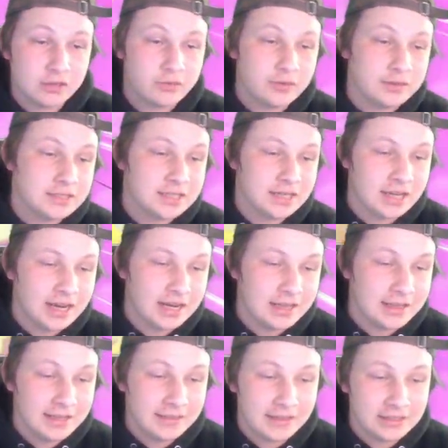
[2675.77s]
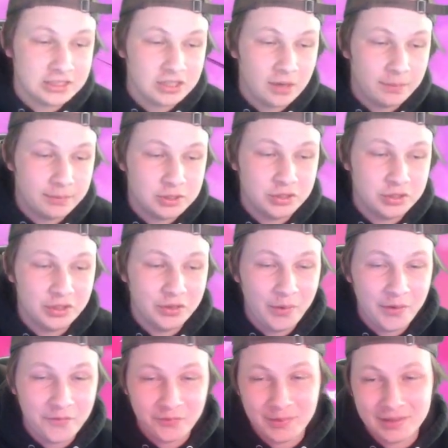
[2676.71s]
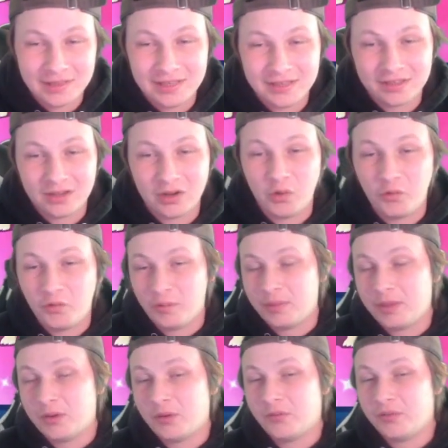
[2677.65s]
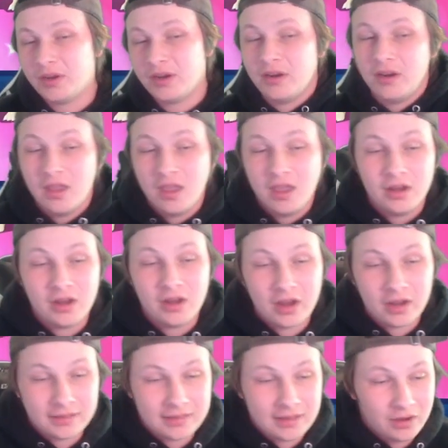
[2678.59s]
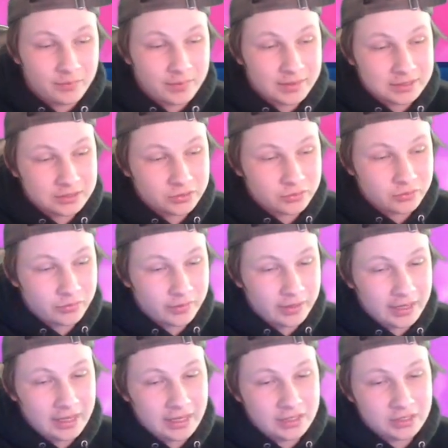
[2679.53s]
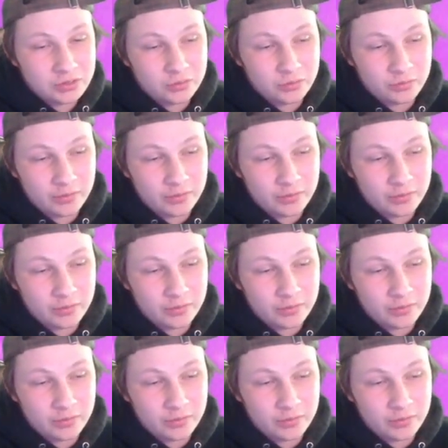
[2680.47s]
the crit's going to kind of take that opportunity away from us. He's going to go for a Play Rough here knock us out because crit into a